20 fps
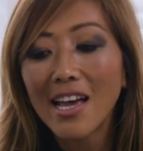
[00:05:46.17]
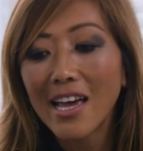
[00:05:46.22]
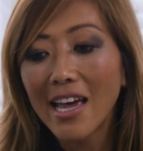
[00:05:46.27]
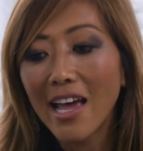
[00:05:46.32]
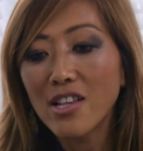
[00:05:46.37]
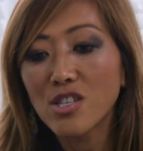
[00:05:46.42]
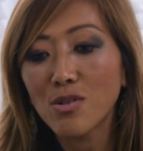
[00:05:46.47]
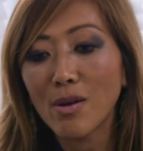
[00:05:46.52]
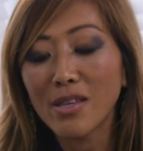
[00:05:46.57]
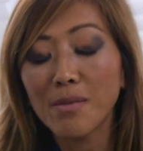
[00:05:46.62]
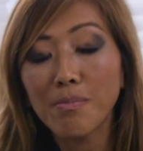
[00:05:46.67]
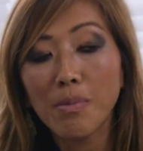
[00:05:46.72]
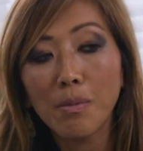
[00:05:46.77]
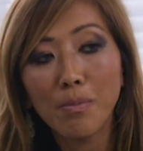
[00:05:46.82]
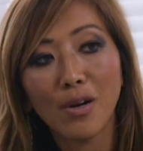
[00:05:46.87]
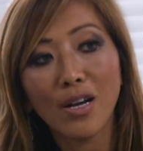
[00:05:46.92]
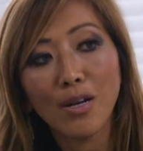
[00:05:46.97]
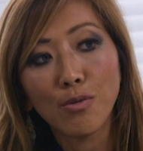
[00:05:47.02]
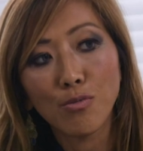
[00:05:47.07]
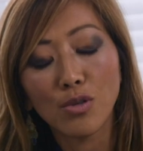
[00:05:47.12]
And so I think
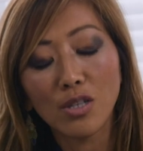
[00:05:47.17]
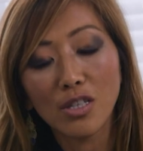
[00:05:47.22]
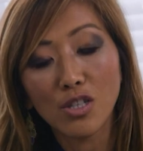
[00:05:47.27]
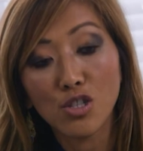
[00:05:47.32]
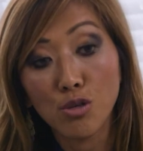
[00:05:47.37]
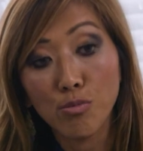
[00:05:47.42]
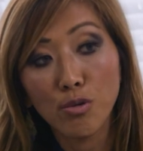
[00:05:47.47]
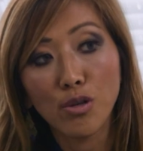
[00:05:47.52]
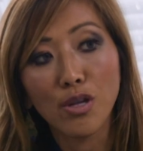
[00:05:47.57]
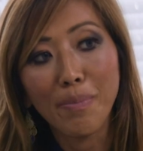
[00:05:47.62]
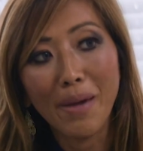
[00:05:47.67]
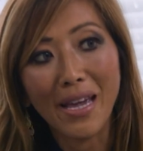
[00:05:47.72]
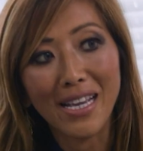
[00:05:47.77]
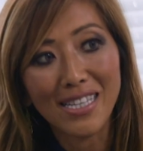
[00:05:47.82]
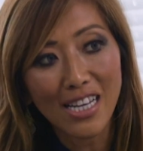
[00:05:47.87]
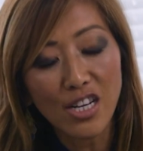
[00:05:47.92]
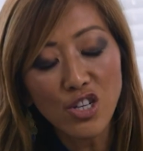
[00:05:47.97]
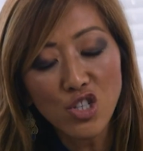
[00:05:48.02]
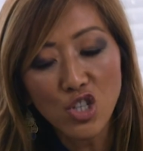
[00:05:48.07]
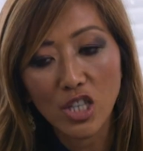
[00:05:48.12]
people can should really pay
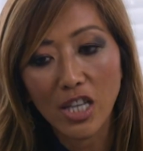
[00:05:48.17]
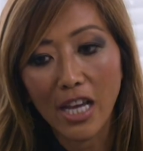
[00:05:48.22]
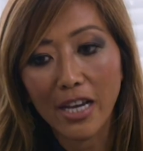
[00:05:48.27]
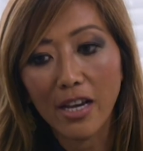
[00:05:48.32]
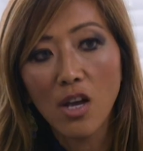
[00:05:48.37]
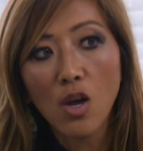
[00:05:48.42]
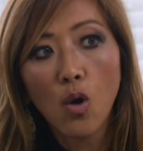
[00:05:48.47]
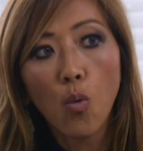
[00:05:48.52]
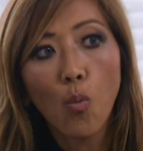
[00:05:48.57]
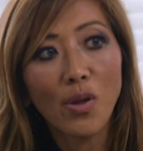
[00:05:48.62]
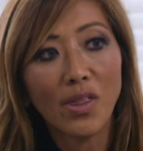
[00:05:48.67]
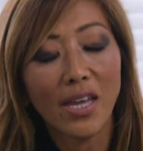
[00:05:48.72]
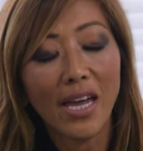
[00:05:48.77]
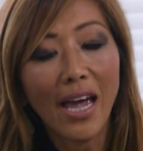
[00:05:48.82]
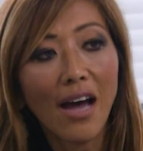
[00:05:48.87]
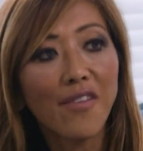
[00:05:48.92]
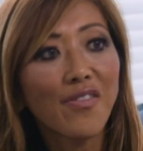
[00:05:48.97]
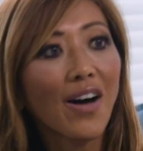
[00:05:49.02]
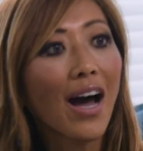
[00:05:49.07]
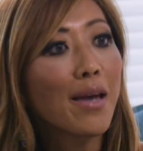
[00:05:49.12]
attention, like when they
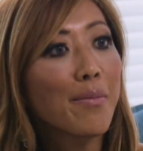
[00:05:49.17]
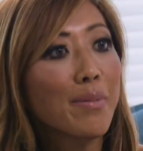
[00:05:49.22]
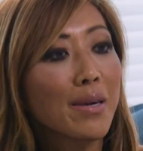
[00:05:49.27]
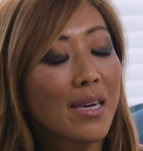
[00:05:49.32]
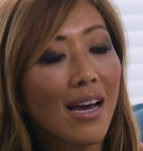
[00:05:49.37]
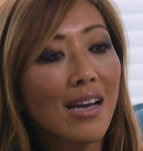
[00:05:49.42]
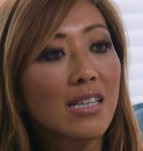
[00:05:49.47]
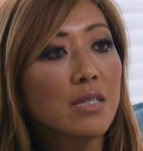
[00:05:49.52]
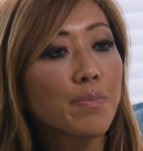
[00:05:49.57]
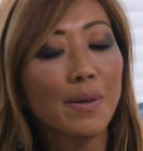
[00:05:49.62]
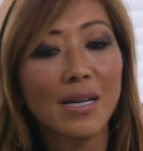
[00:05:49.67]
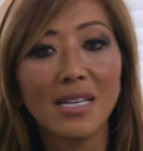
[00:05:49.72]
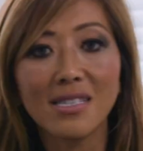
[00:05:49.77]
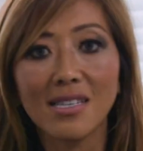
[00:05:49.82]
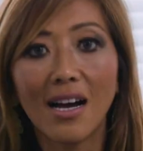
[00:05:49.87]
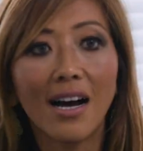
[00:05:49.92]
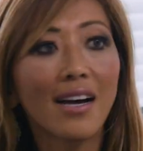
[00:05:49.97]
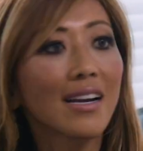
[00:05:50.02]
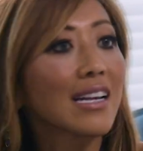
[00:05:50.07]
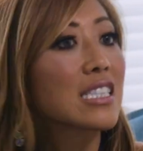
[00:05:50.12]
have IBS, but it's
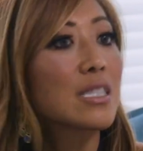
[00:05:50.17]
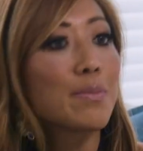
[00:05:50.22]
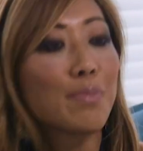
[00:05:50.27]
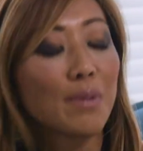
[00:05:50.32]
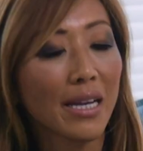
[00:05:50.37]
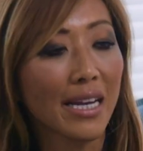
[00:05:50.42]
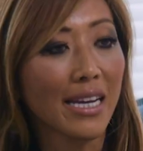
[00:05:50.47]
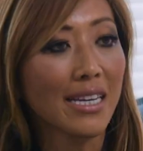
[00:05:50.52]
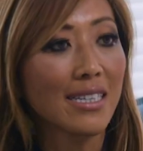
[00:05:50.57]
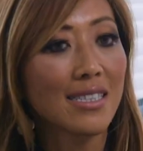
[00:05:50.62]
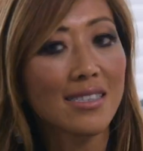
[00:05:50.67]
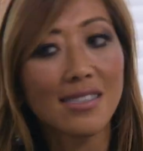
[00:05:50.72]
unexplained